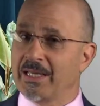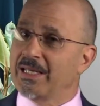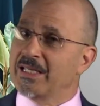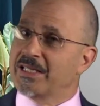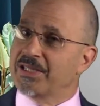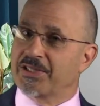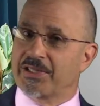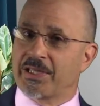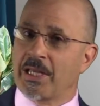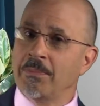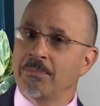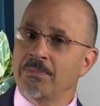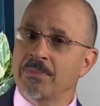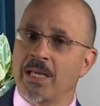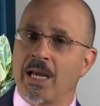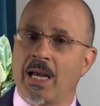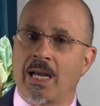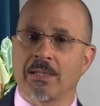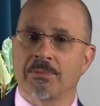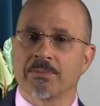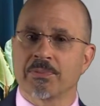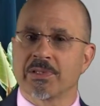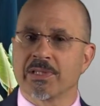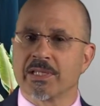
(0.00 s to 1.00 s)

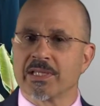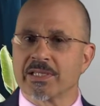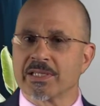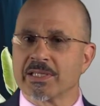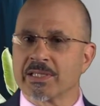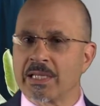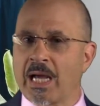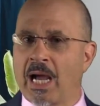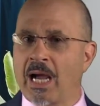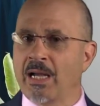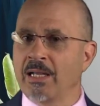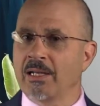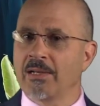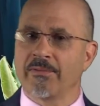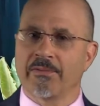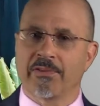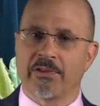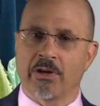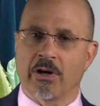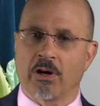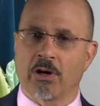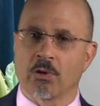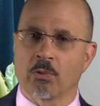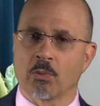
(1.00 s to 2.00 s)
Sometimes the style of
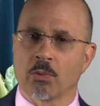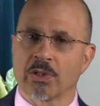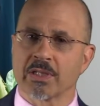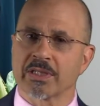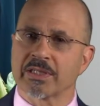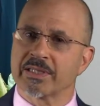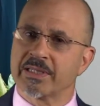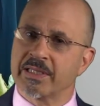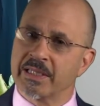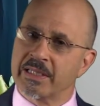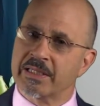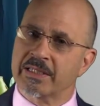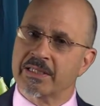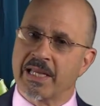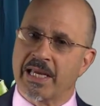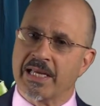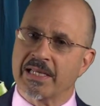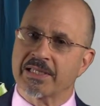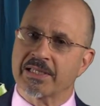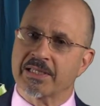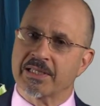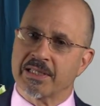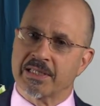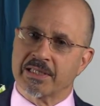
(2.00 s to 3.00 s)
the artwork
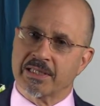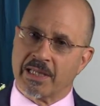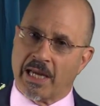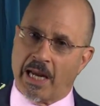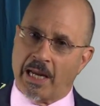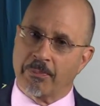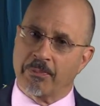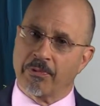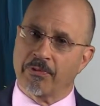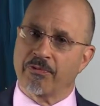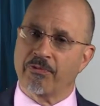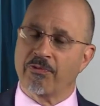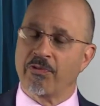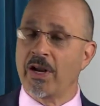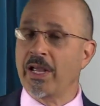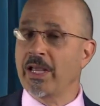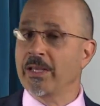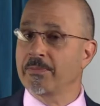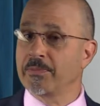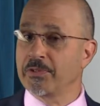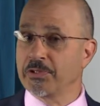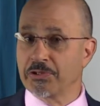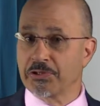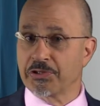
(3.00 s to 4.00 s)
dictates the type of
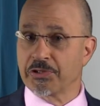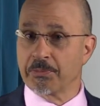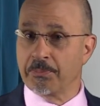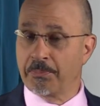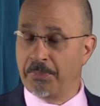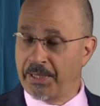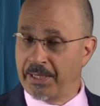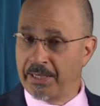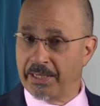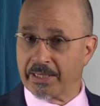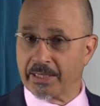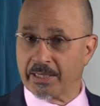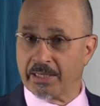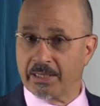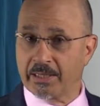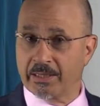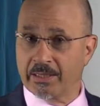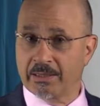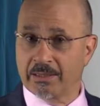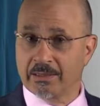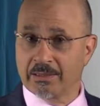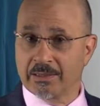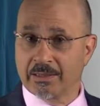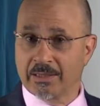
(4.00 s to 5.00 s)
frame you should pick.
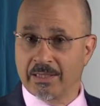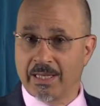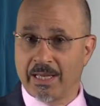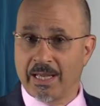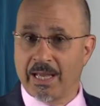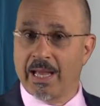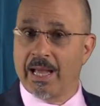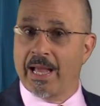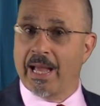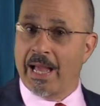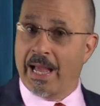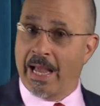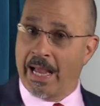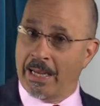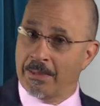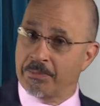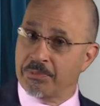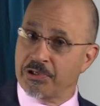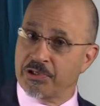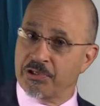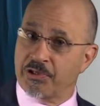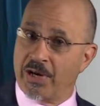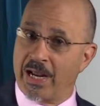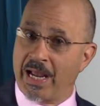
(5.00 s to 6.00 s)

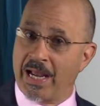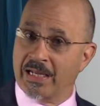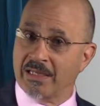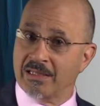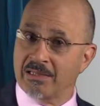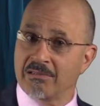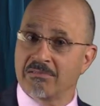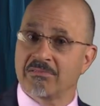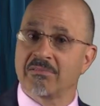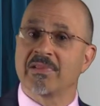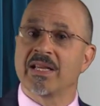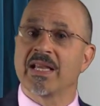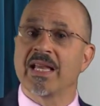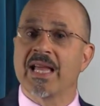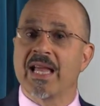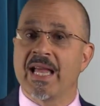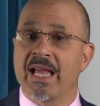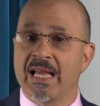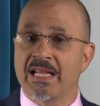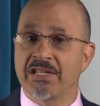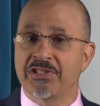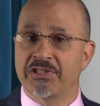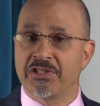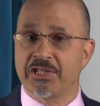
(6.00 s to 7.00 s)
Abstract,
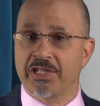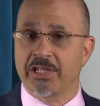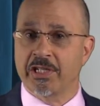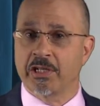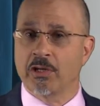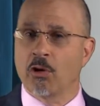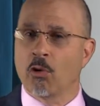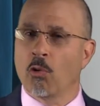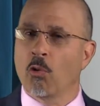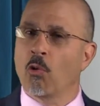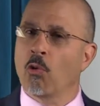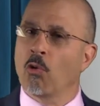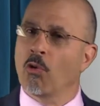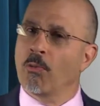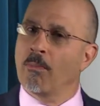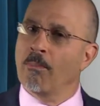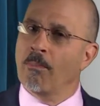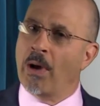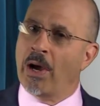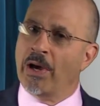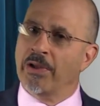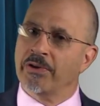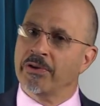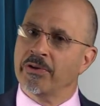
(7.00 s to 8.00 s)
edgy, or
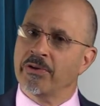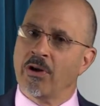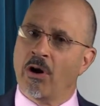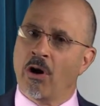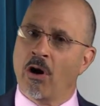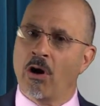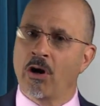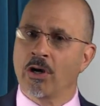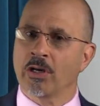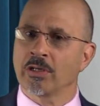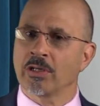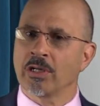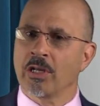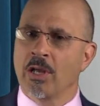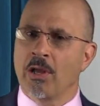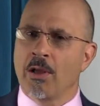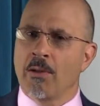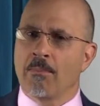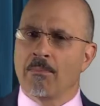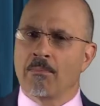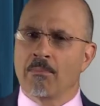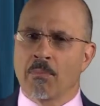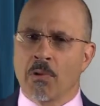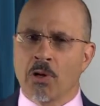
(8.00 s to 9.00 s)
modern art
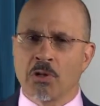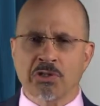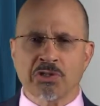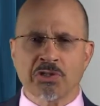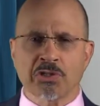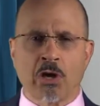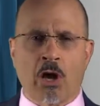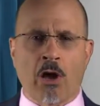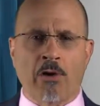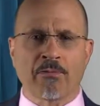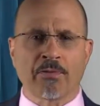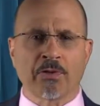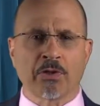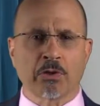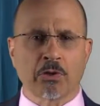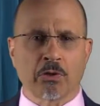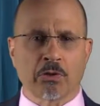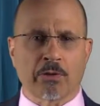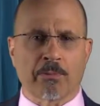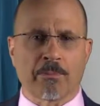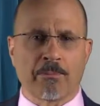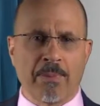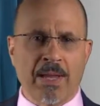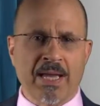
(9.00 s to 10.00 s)
most often
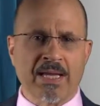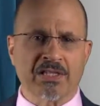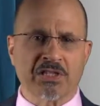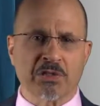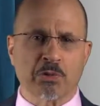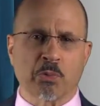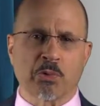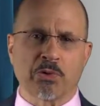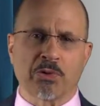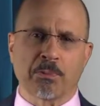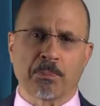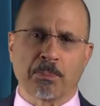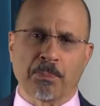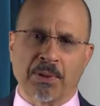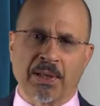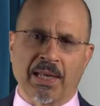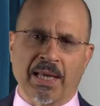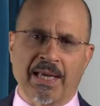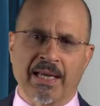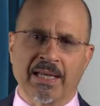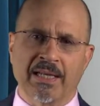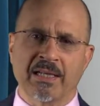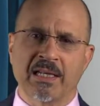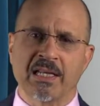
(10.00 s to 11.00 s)
look best with
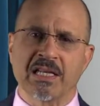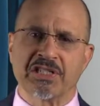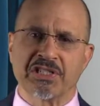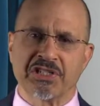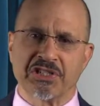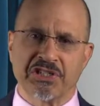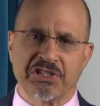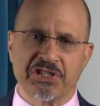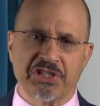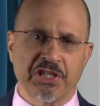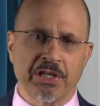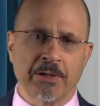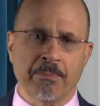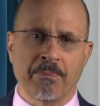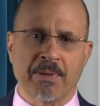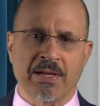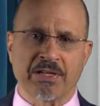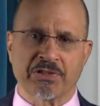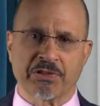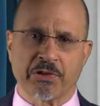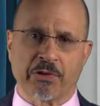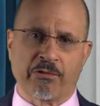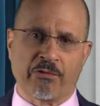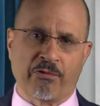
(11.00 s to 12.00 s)
plain,
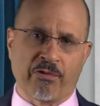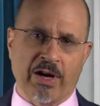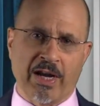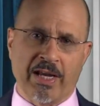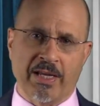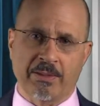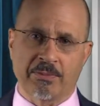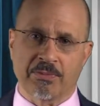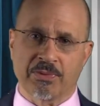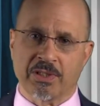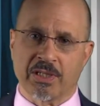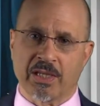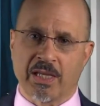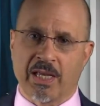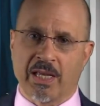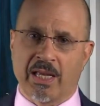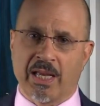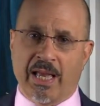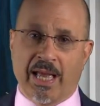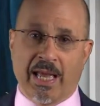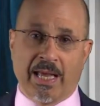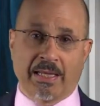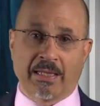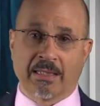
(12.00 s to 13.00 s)
geometric frames
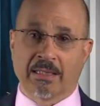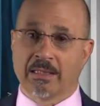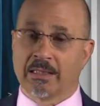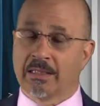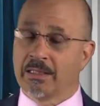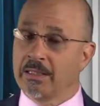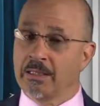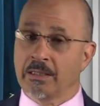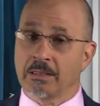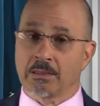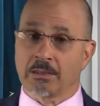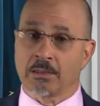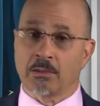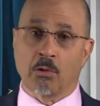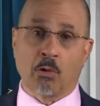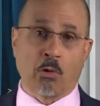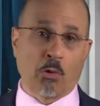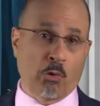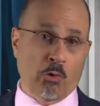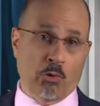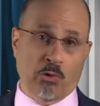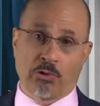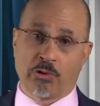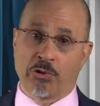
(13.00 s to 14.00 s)
and little
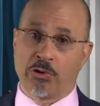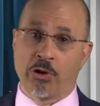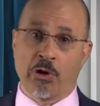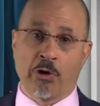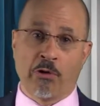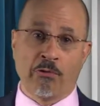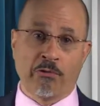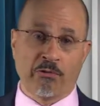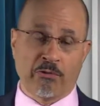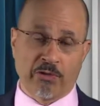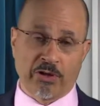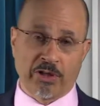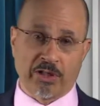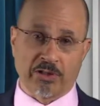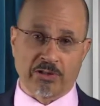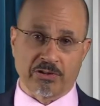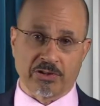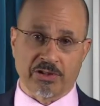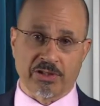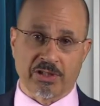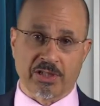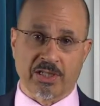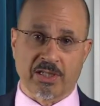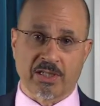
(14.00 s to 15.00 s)
or no
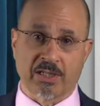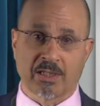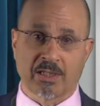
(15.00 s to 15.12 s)
frills.